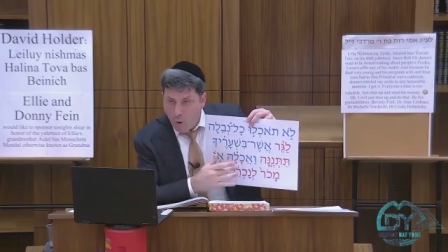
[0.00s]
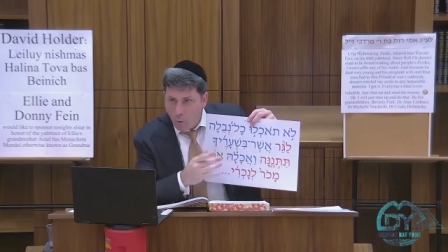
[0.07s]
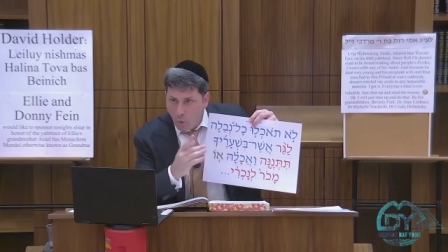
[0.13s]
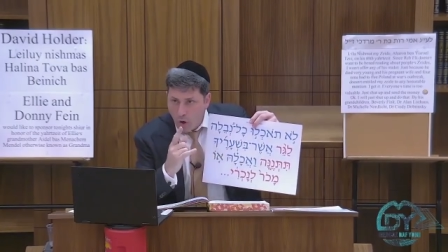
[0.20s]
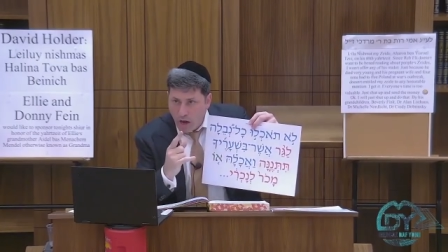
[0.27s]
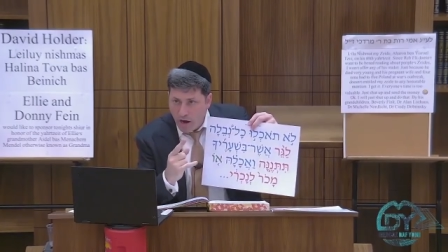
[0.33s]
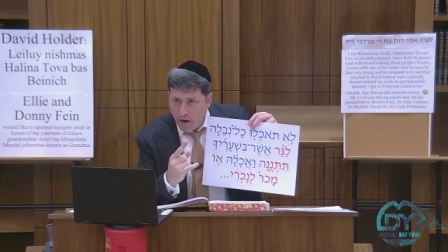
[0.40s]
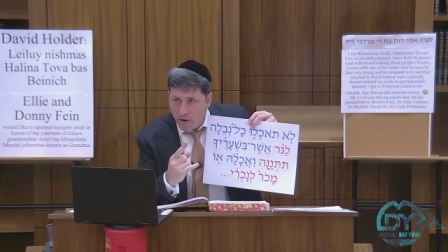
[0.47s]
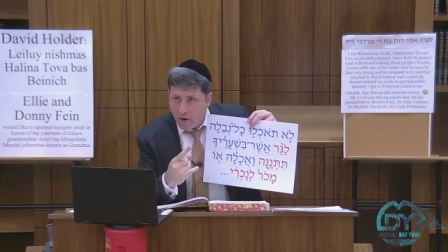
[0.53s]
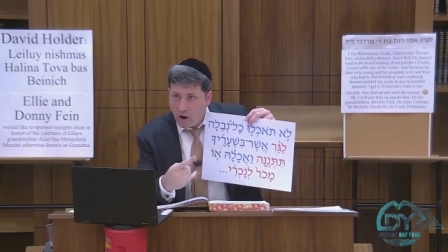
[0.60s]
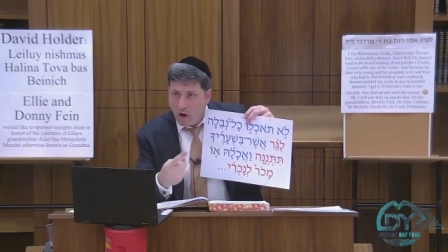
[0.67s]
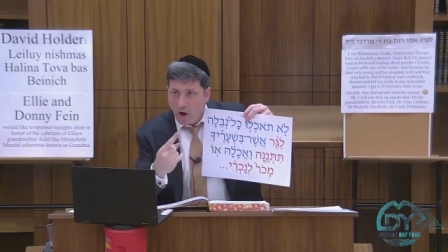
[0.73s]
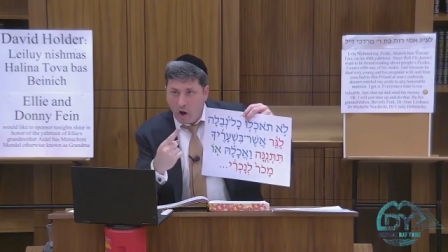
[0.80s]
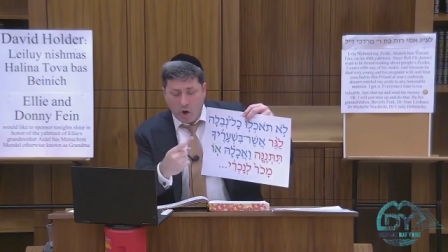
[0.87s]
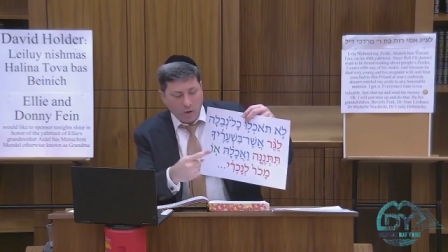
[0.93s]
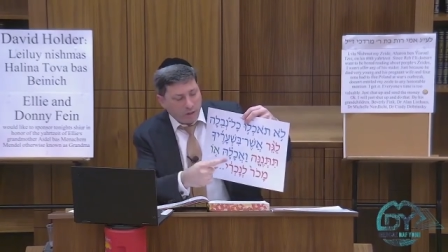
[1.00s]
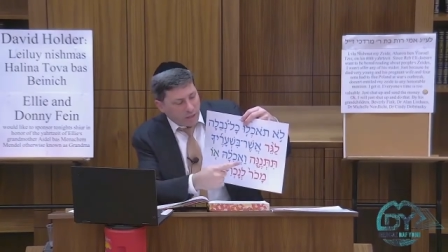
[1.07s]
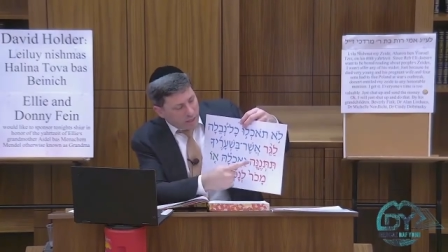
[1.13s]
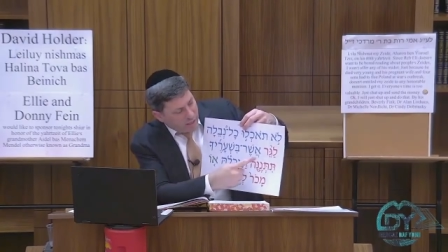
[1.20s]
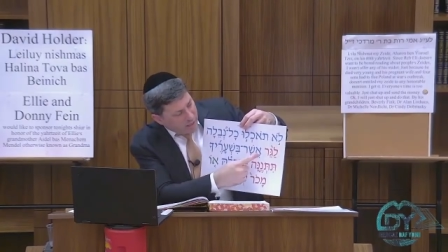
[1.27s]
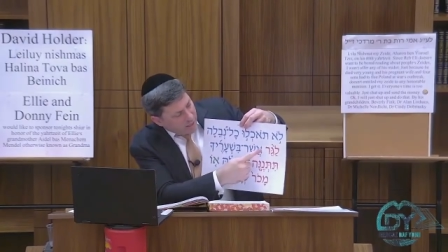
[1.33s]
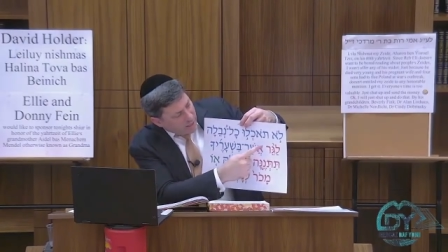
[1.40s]
Where?
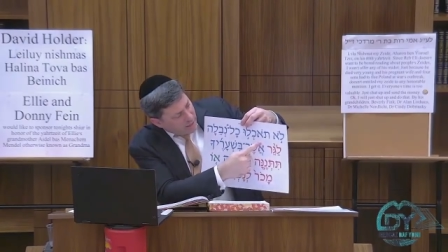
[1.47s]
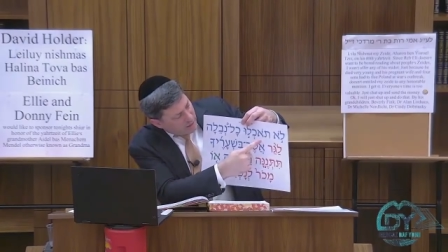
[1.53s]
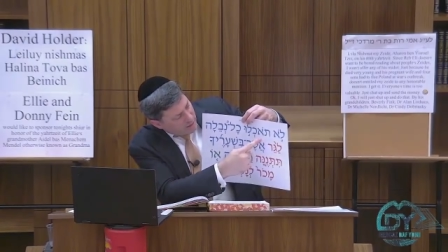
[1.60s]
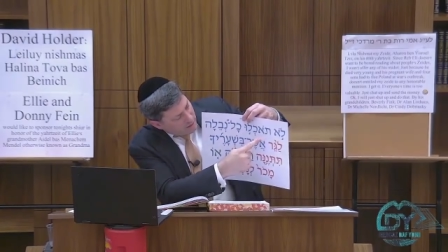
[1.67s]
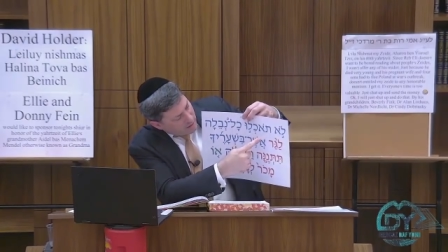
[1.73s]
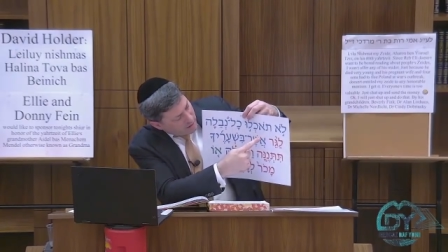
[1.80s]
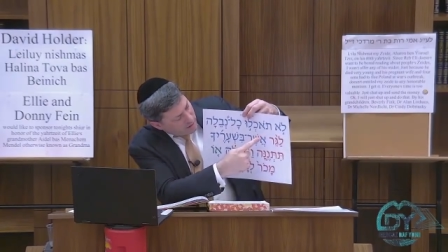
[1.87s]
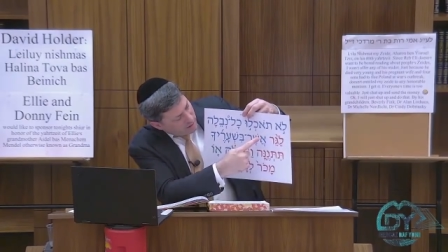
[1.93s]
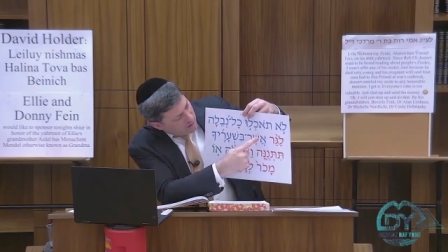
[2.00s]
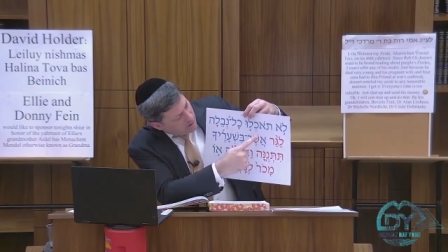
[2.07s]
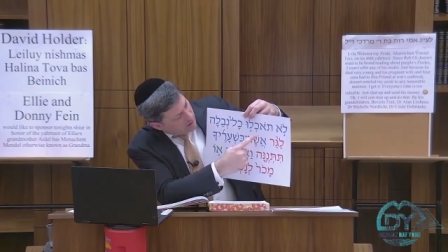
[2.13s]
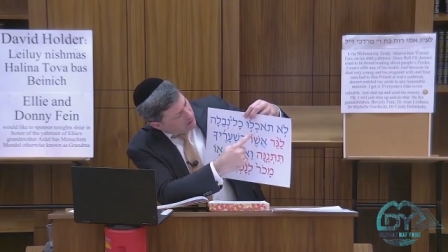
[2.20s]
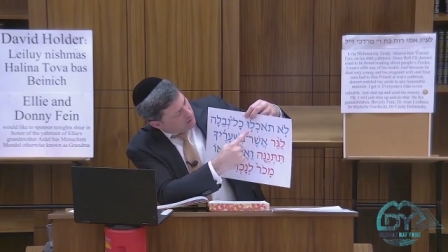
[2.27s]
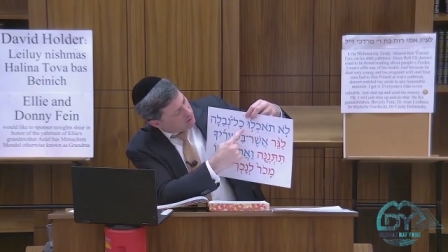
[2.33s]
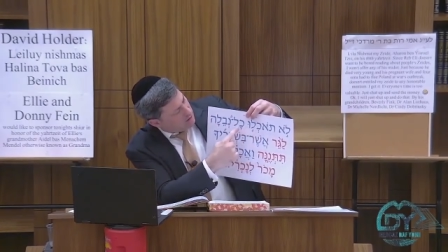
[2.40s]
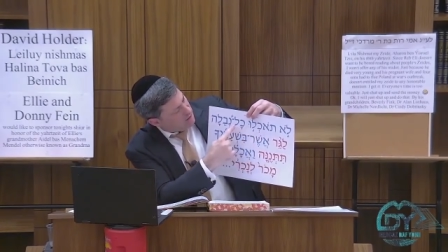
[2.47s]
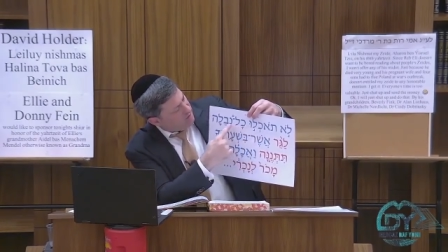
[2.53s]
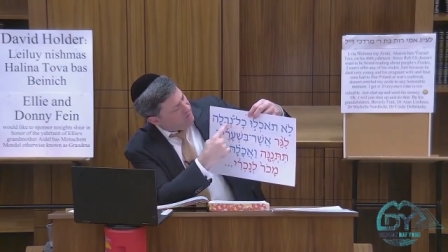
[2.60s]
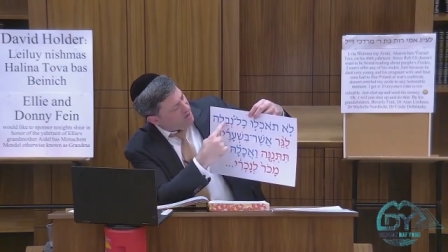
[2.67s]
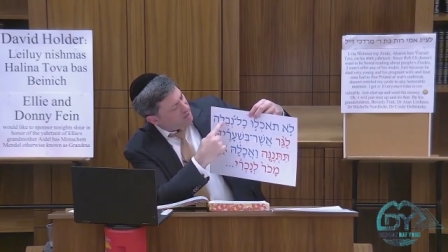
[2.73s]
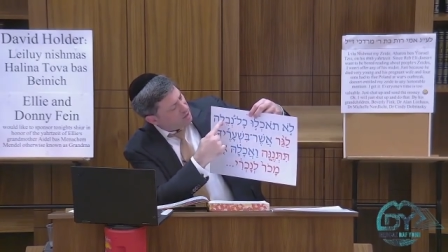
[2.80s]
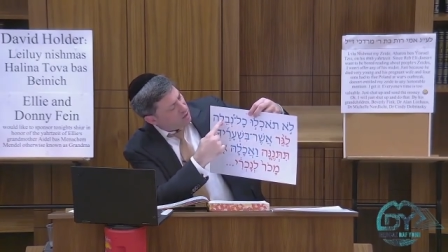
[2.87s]
Only in
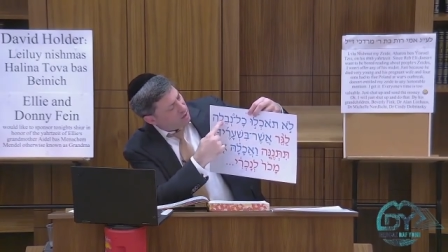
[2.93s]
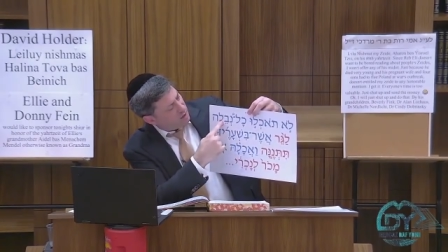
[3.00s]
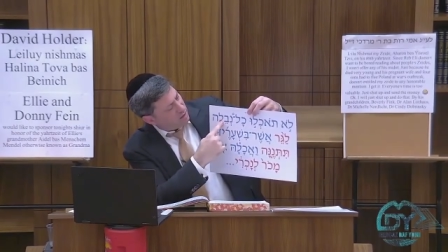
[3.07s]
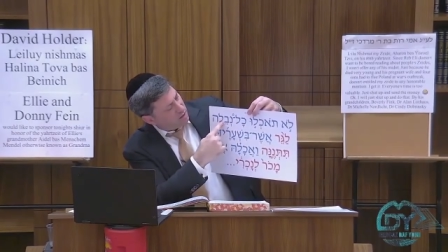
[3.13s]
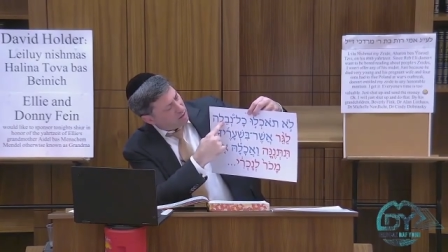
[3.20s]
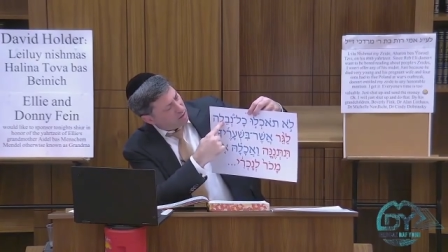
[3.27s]
Nevela.